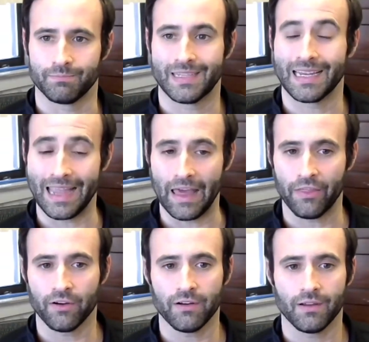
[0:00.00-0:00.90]

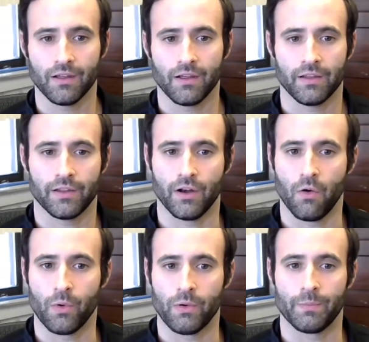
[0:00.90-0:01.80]
together,
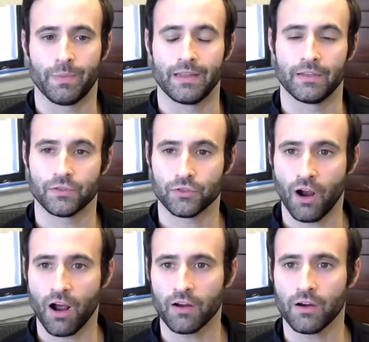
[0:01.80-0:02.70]
we would be
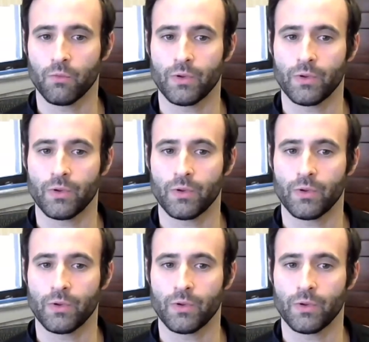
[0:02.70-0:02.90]
stronger,